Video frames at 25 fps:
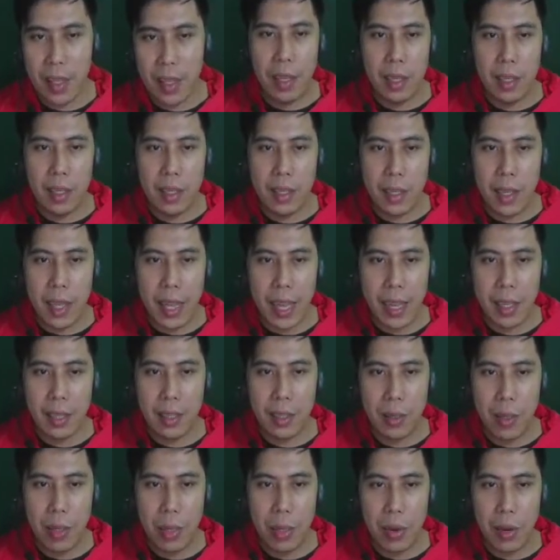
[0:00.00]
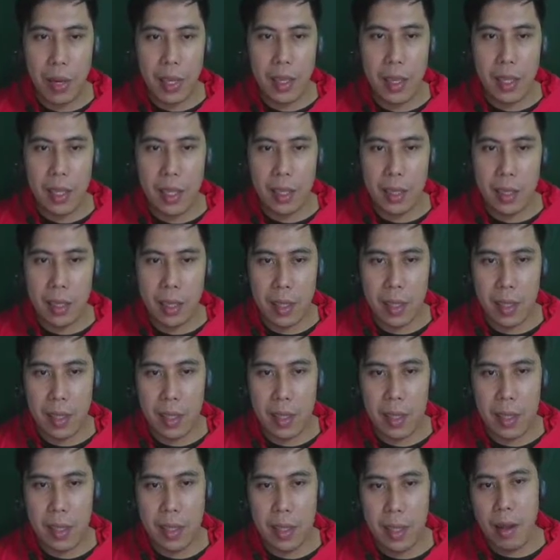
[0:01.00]
Its last 3
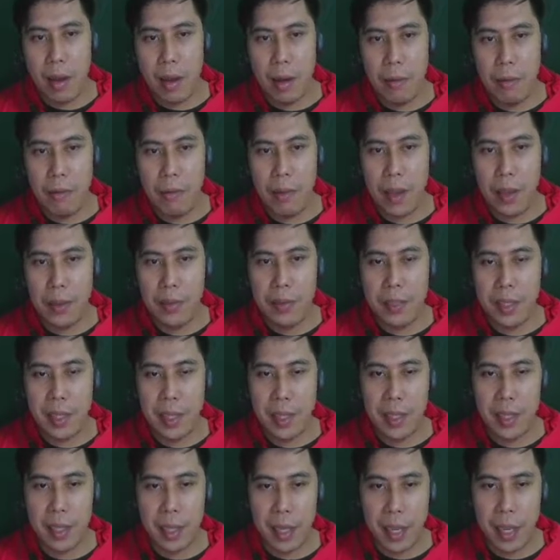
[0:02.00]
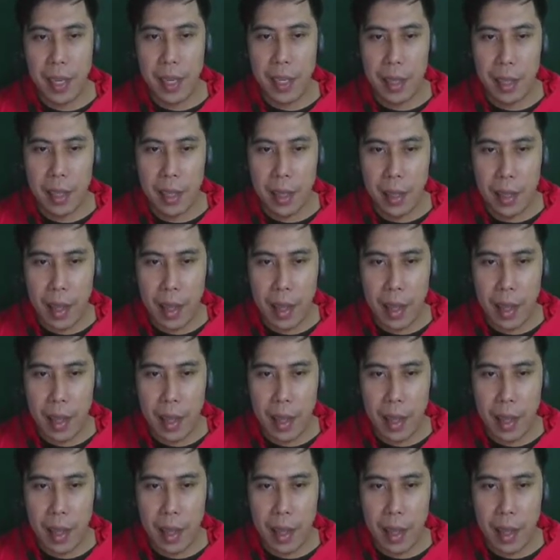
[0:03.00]
digits are 568.